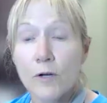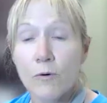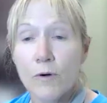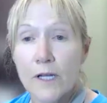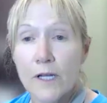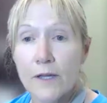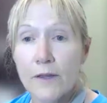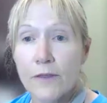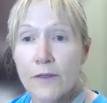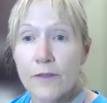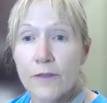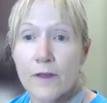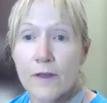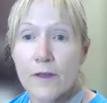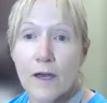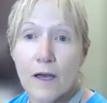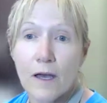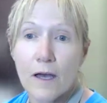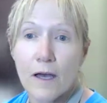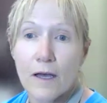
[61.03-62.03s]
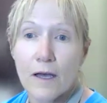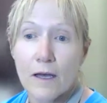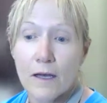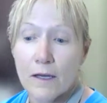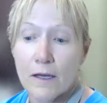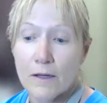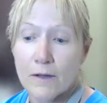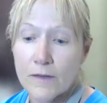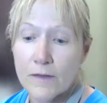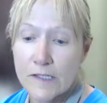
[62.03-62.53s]
with
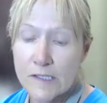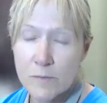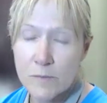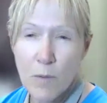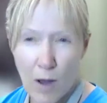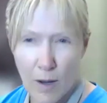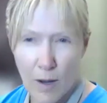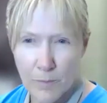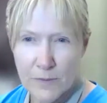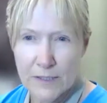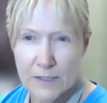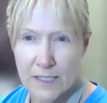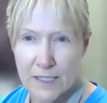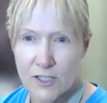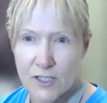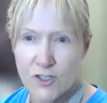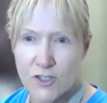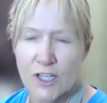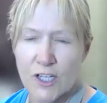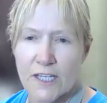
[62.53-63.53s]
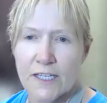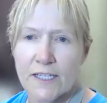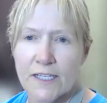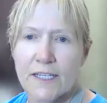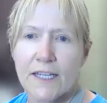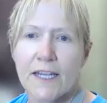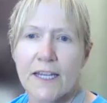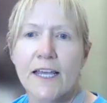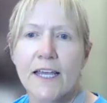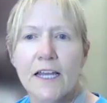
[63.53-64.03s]
this population,
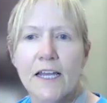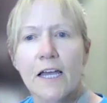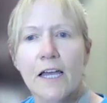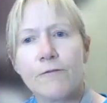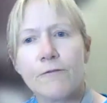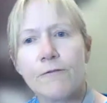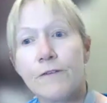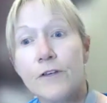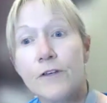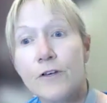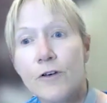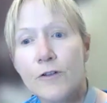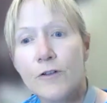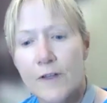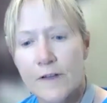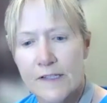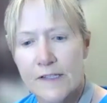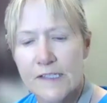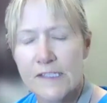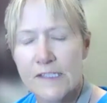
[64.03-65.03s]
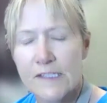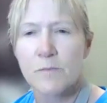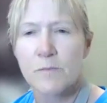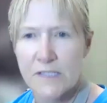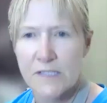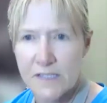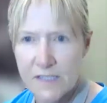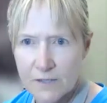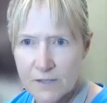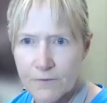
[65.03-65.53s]
and I feel that this
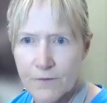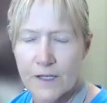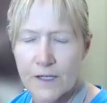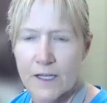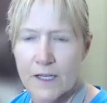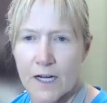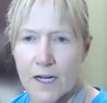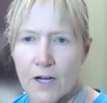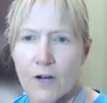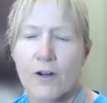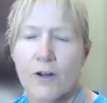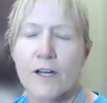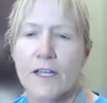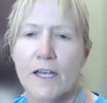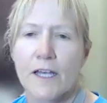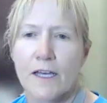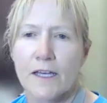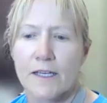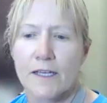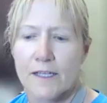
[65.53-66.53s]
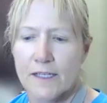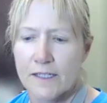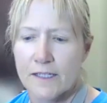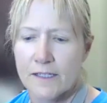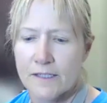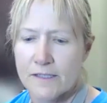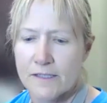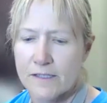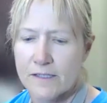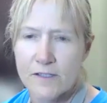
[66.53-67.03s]
specific area
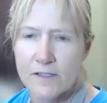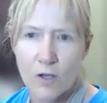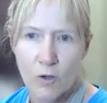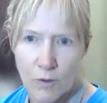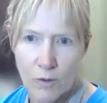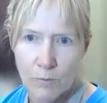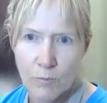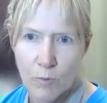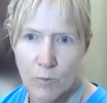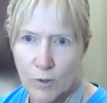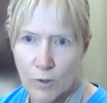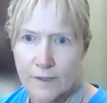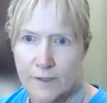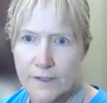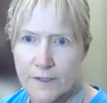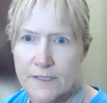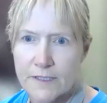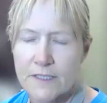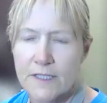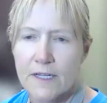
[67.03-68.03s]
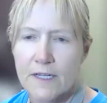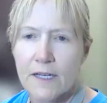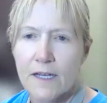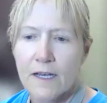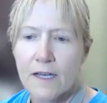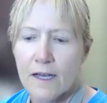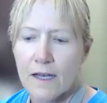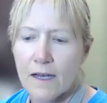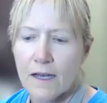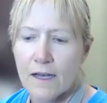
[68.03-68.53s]
is so important.
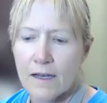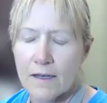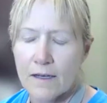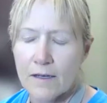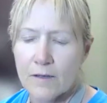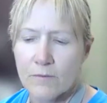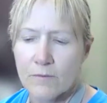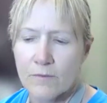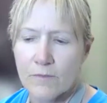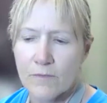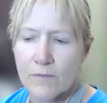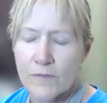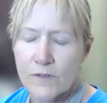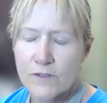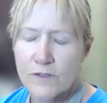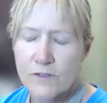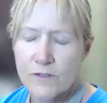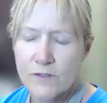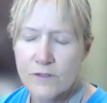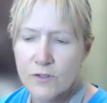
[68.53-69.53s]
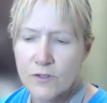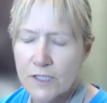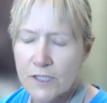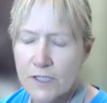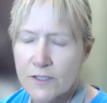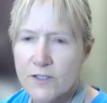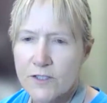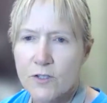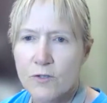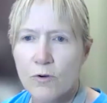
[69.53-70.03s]

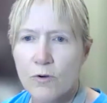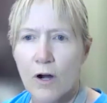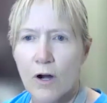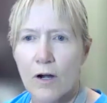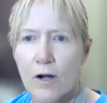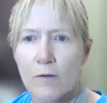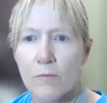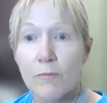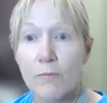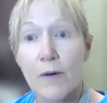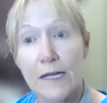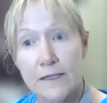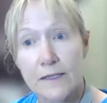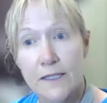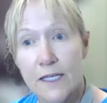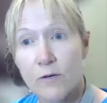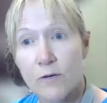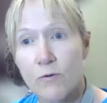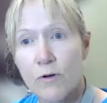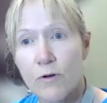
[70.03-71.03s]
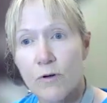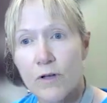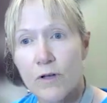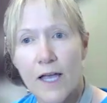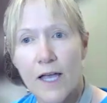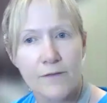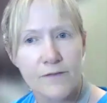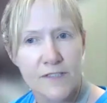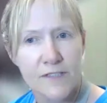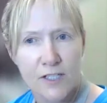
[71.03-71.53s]
Students who are bilingual
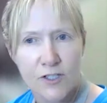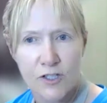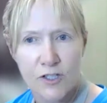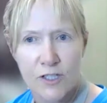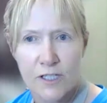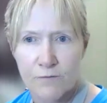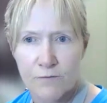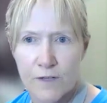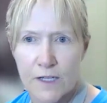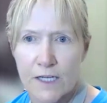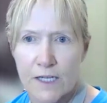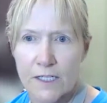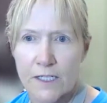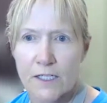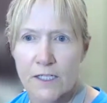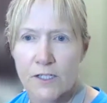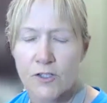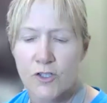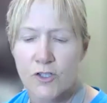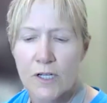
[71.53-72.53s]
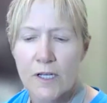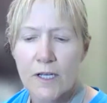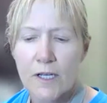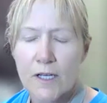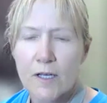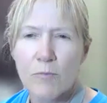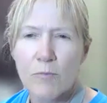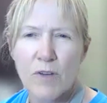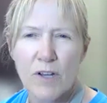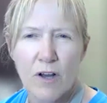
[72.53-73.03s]
have such an advantage,
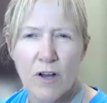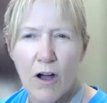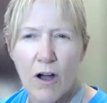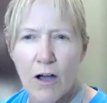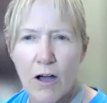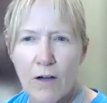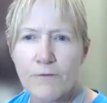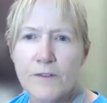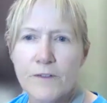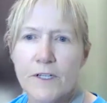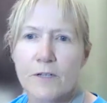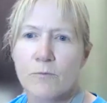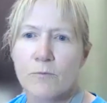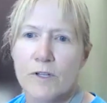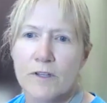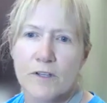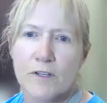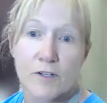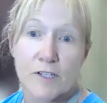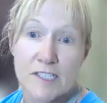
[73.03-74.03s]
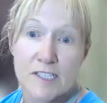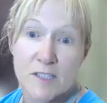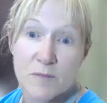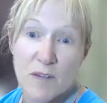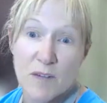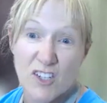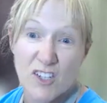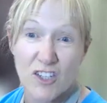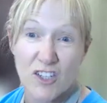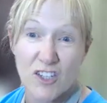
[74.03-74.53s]
but often when they're in
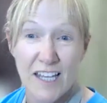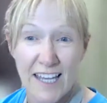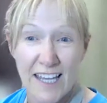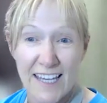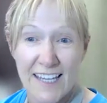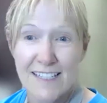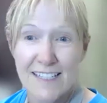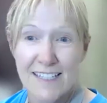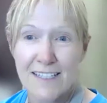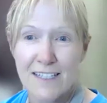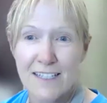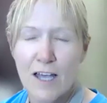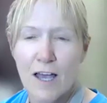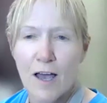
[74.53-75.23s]
special ed,